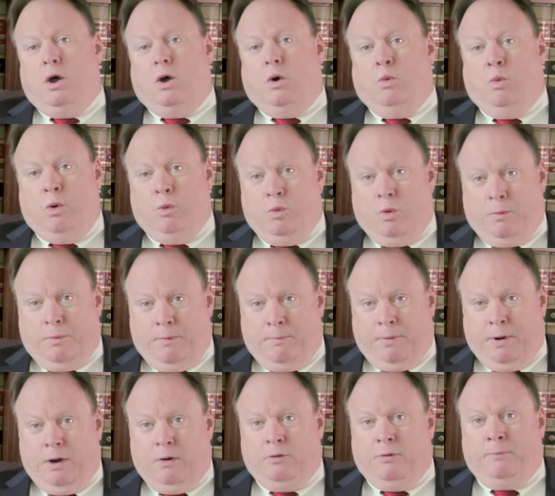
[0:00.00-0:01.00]
We will
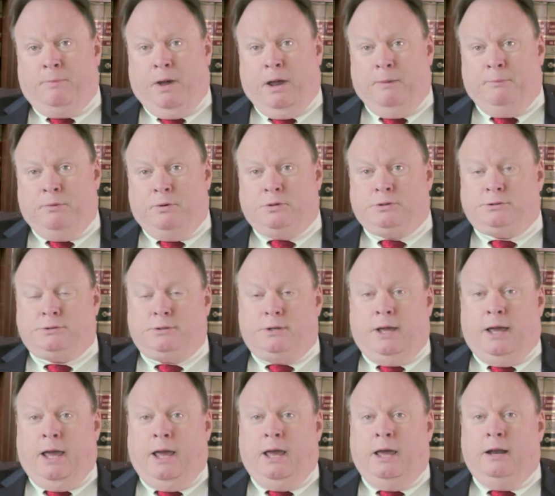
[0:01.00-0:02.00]
prepare the papers
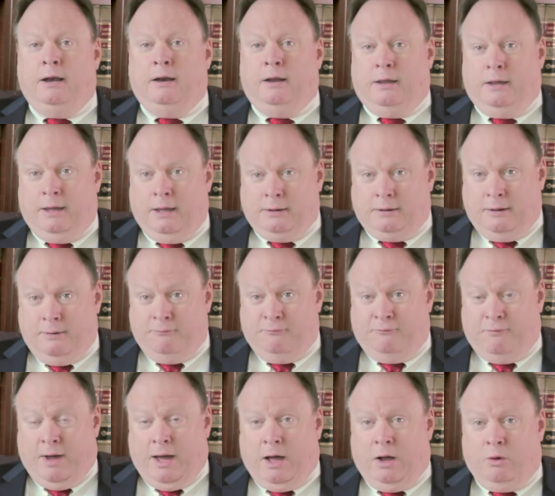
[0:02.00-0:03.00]
and get them
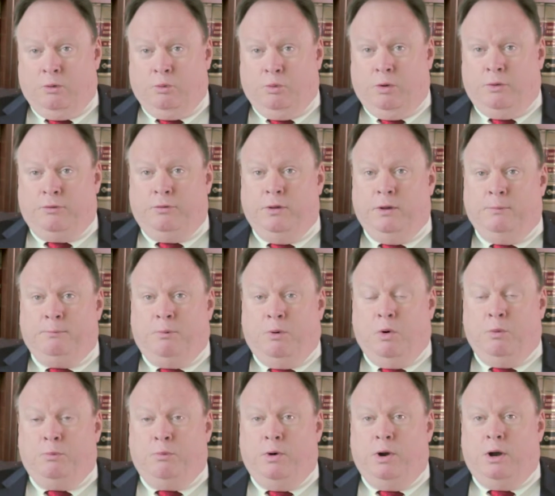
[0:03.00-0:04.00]
filed with the
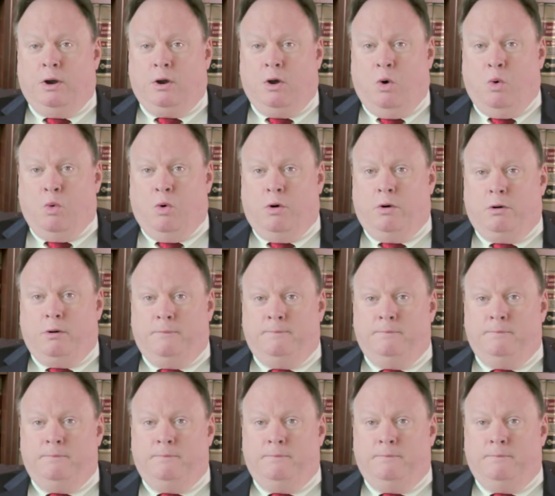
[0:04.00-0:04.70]
appropriate court.